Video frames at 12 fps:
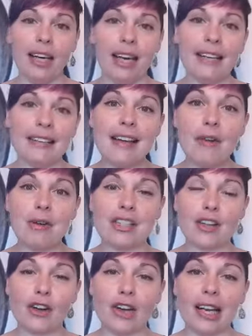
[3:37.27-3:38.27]
And now, as
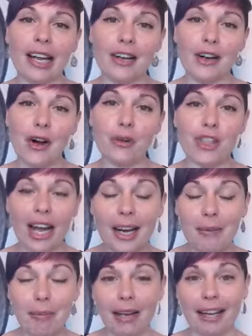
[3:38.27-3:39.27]
an online coach
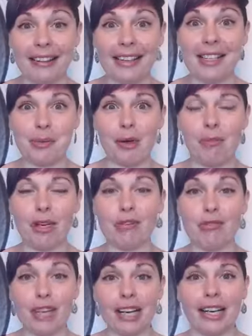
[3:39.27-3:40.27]
helping these women
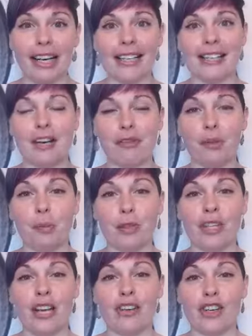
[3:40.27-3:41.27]
realize their full
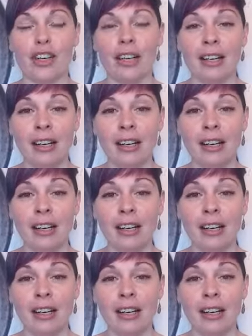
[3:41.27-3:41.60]
potential,